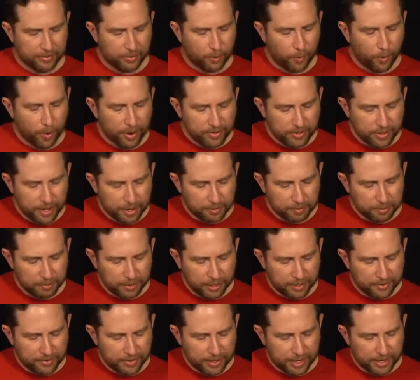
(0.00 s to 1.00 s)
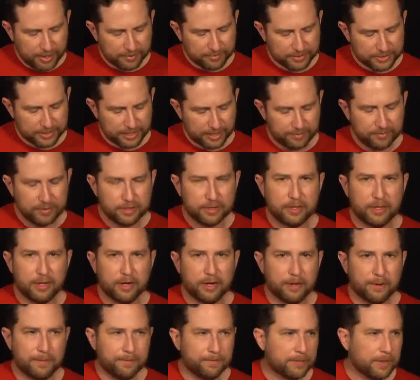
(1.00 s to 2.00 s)
And the way that I'm playing that F7
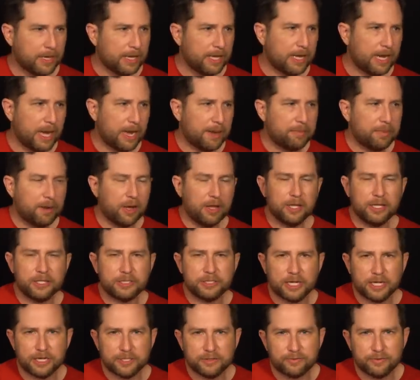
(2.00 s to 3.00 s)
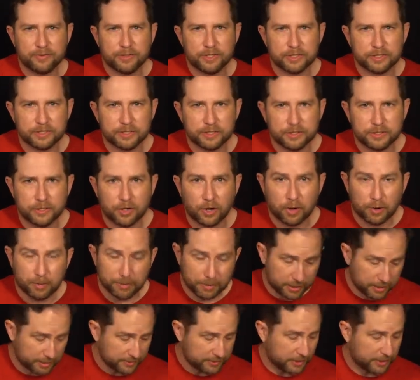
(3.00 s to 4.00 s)
there, and I apologize for this guitar
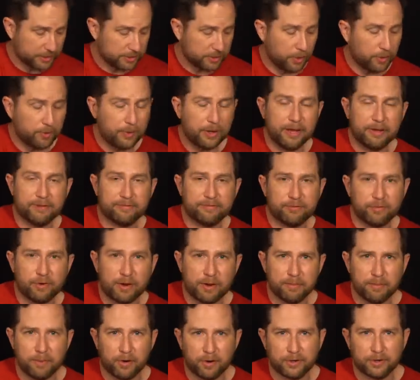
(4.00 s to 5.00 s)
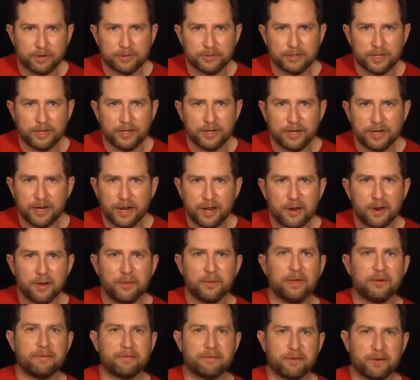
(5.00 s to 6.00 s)
because I don't have fret markers on it. I
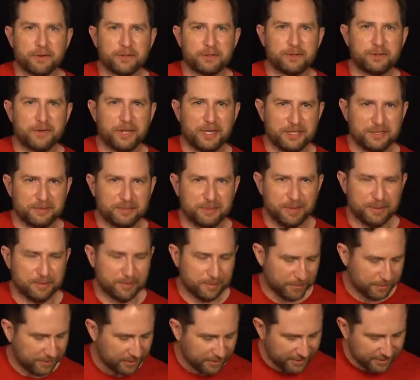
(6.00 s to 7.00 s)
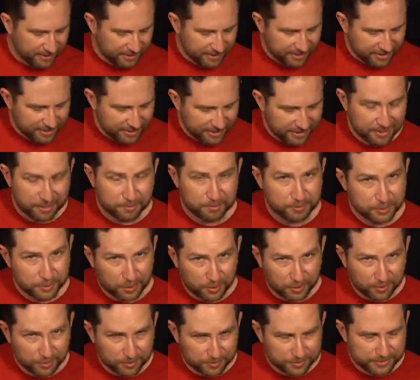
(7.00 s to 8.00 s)
know that frustrates people, and I'm
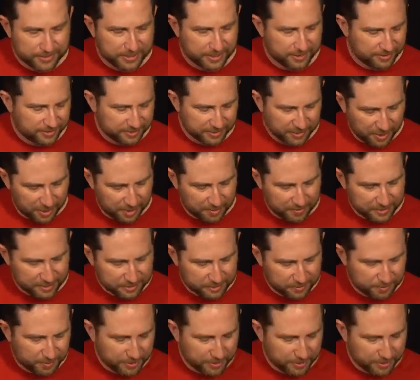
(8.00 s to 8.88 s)
sure I'll see it in the comments.